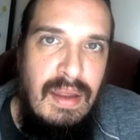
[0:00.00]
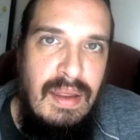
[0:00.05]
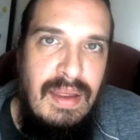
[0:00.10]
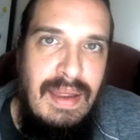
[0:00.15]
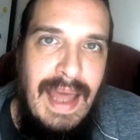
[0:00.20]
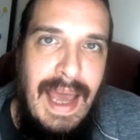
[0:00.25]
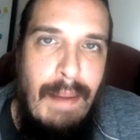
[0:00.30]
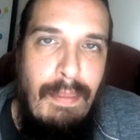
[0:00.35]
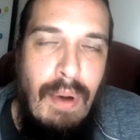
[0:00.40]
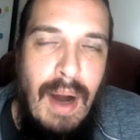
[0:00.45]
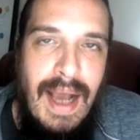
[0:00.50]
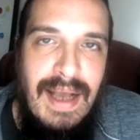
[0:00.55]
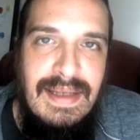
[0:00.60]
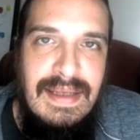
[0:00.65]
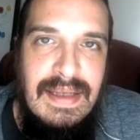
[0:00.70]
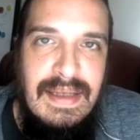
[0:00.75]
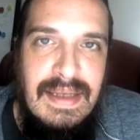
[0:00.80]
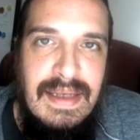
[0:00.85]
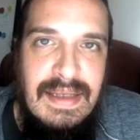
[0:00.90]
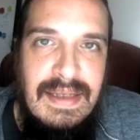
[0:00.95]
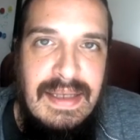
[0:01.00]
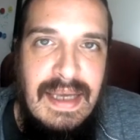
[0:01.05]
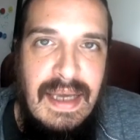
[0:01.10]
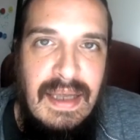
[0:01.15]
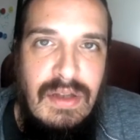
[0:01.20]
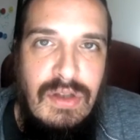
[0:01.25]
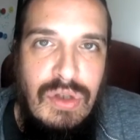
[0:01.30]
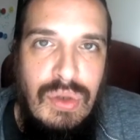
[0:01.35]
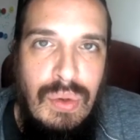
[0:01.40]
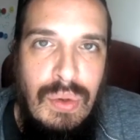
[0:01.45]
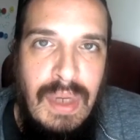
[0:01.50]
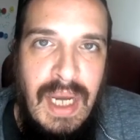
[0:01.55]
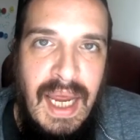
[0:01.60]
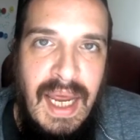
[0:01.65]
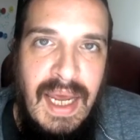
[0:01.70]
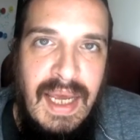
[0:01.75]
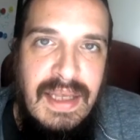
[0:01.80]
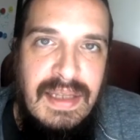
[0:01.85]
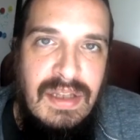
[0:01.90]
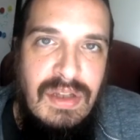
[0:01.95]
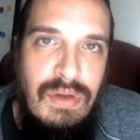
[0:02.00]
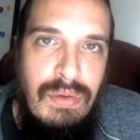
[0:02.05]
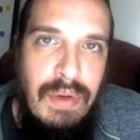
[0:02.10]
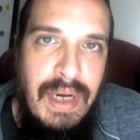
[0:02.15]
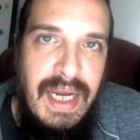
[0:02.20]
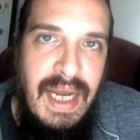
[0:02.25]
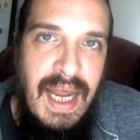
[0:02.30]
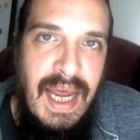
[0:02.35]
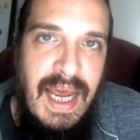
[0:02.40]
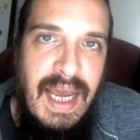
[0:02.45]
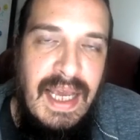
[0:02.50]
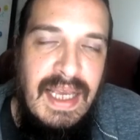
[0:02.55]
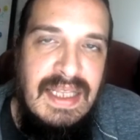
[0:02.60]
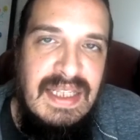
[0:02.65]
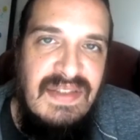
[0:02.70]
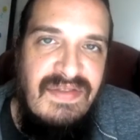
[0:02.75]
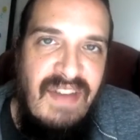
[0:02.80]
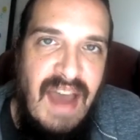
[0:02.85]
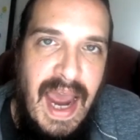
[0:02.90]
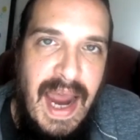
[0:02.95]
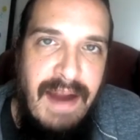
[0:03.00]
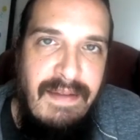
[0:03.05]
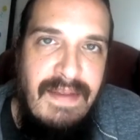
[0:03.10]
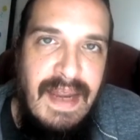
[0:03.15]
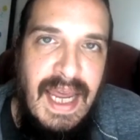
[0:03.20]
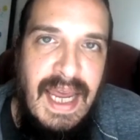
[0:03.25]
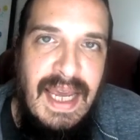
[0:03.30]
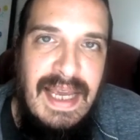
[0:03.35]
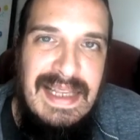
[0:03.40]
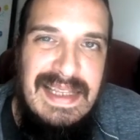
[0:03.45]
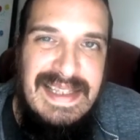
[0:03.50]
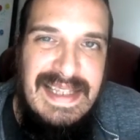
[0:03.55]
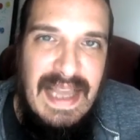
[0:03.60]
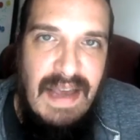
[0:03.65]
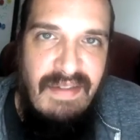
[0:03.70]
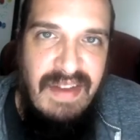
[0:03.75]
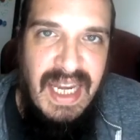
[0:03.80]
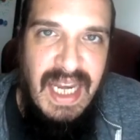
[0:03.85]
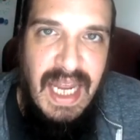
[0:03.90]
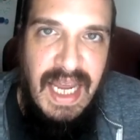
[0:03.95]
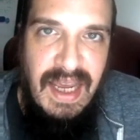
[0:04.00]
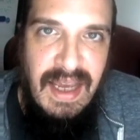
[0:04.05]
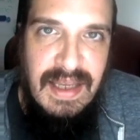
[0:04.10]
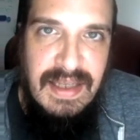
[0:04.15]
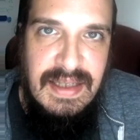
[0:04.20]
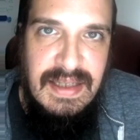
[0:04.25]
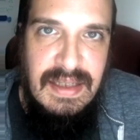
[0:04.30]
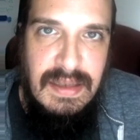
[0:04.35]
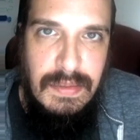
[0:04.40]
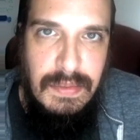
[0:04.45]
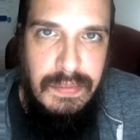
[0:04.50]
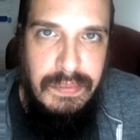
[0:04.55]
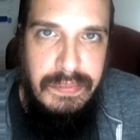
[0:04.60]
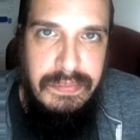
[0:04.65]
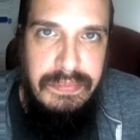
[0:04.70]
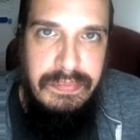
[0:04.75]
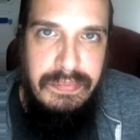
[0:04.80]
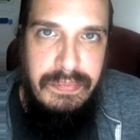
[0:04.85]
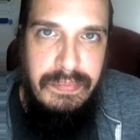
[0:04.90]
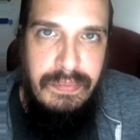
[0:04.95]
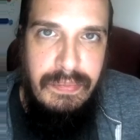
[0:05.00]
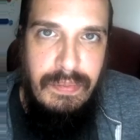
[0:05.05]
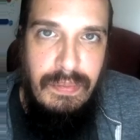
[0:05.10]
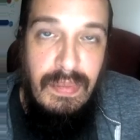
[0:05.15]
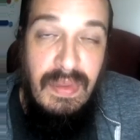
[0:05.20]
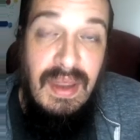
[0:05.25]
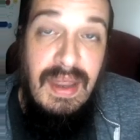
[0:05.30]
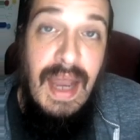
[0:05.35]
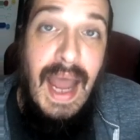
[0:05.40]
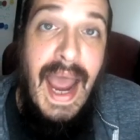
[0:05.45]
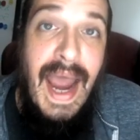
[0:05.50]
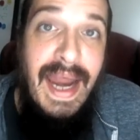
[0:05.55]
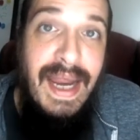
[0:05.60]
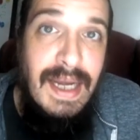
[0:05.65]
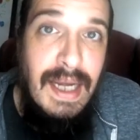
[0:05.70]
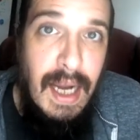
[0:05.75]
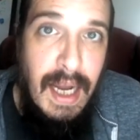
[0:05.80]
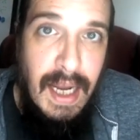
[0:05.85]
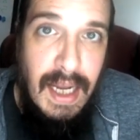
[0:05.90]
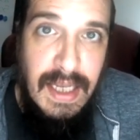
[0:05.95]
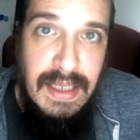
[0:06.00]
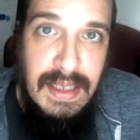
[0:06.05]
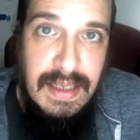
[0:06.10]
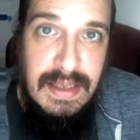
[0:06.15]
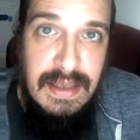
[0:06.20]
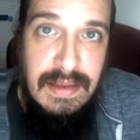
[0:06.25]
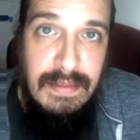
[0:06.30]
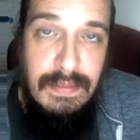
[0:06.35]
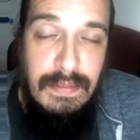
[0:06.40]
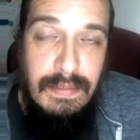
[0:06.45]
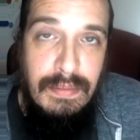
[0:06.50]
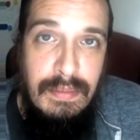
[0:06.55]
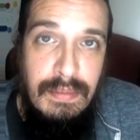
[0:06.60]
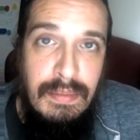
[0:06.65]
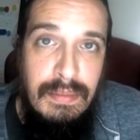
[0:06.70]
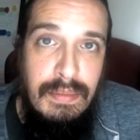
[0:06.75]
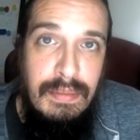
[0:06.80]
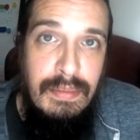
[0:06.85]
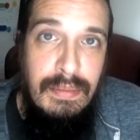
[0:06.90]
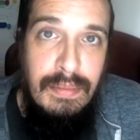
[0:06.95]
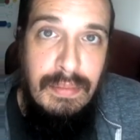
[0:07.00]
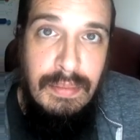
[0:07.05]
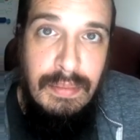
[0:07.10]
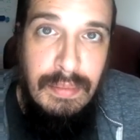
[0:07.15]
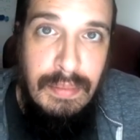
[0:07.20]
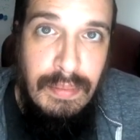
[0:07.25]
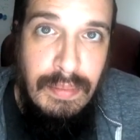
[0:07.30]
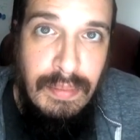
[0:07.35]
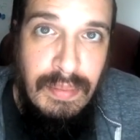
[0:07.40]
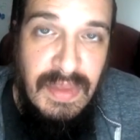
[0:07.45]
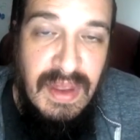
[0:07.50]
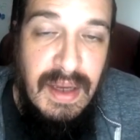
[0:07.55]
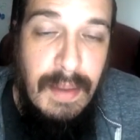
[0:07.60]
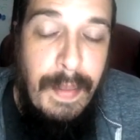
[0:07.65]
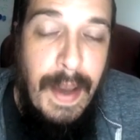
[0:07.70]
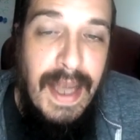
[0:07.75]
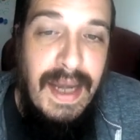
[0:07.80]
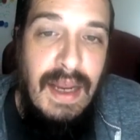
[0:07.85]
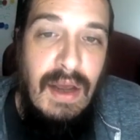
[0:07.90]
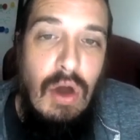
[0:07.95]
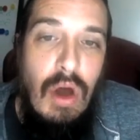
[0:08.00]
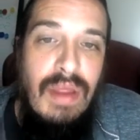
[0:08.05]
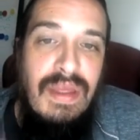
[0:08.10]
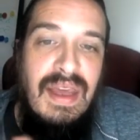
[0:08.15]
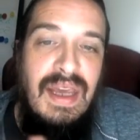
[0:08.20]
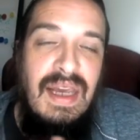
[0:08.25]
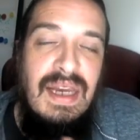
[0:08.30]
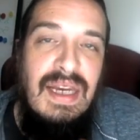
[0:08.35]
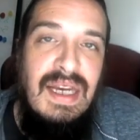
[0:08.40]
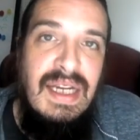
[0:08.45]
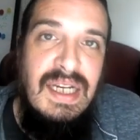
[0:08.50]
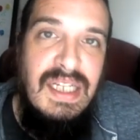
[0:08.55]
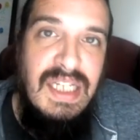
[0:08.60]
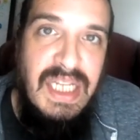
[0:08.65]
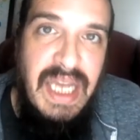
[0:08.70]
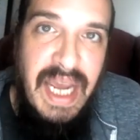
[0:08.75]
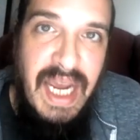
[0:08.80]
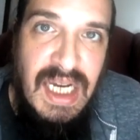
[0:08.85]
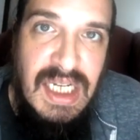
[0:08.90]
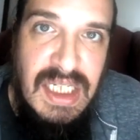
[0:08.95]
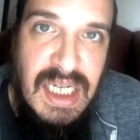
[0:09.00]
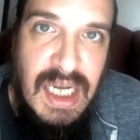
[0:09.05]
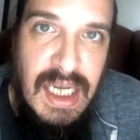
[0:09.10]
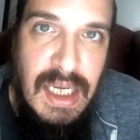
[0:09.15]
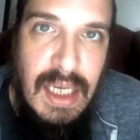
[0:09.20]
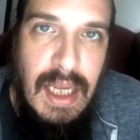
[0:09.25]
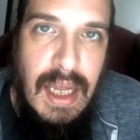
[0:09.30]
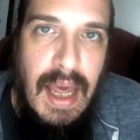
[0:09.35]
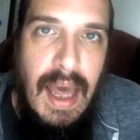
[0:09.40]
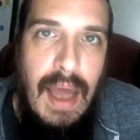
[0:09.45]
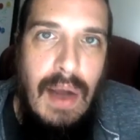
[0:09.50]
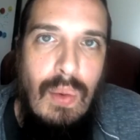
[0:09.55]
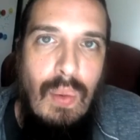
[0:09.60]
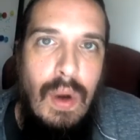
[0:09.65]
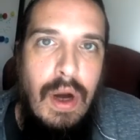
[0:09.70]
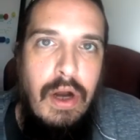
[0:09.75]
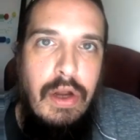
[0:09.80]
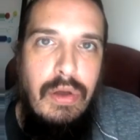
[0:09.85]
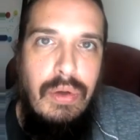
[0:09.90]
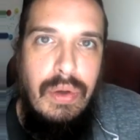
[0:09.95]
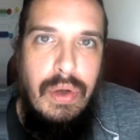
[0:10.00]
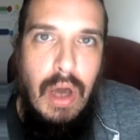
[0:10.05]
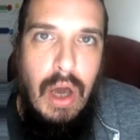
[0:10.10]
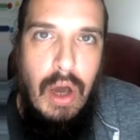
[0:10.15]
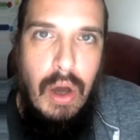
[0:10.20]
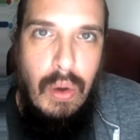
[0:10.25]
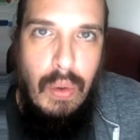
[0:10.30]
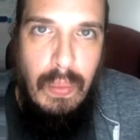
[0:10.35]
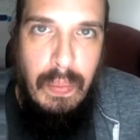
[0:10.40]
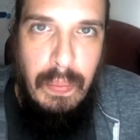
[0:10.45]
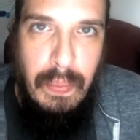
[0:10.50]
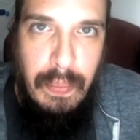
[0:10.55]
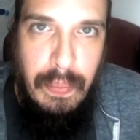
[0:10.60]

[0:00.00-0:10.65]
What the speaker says: that process can take 2 days, 3 days, 5 days, 7 days, 9 days, depending on the initiation and where you go.